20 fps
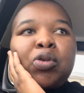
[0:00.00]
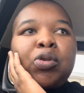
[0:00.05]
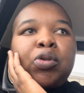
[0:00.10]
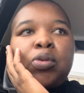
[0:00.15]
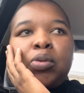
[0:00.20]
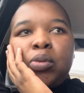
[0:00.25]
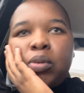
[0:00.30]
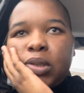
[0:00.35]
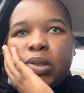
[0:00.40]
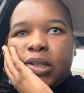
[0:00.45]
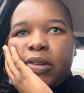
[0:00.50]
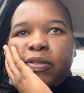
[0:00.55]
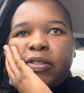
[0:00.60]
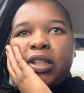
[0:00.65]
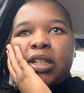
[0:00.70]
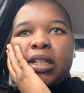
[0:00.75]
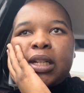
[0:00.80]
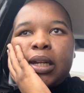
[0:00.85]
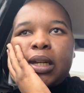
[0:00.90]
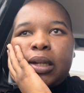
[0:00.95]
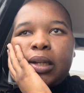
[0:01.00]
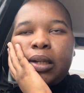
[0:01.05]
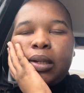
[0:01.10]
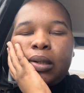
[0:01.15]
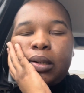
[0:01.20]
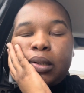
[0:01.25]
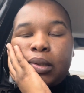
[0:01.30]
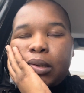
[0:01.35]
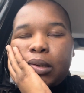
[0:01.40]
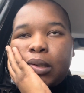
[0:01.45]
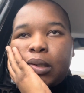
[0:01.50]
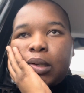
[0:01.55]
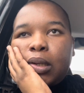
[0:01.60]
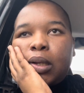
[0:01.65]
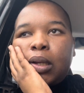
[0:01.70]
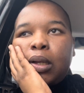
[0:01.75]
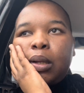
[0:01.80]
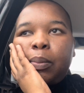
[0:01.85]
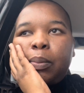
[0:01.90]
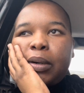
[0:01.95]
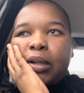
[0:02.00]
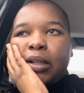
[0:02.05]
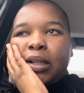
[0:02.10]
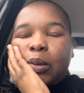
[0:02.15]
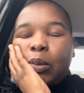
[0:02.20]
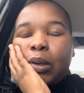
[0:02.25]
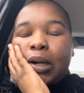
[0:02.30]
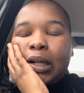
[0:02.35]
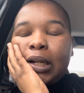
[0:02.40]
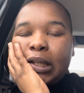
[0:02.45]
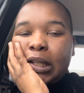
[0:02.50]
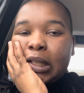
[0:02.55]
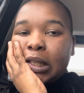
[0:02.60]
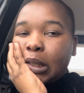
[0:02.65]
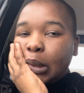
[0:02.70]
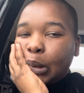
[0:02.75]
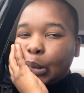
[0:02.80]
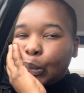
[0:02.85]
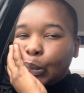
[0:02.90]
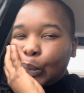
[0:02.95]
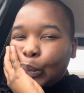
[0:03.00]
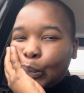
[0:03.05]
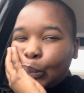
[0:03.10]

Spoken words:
use every day, but the quality